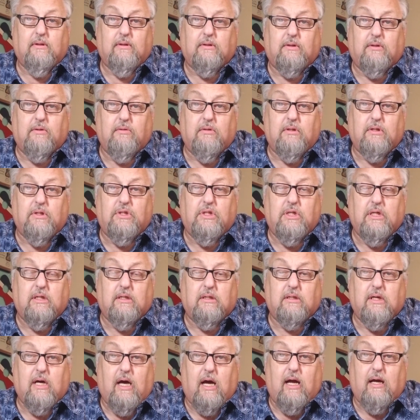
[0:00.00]
to the
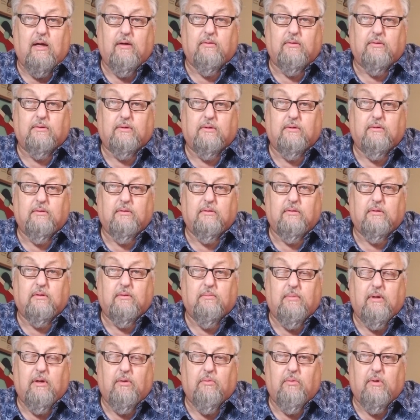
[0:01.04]
Gentiles uh, to
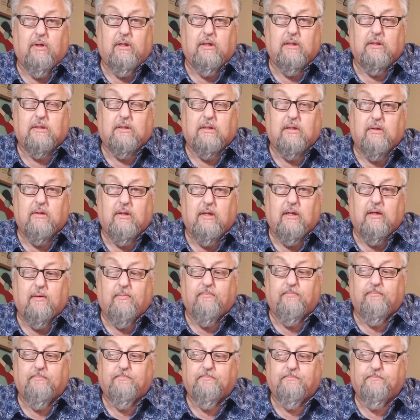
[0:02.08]
be a witness to them.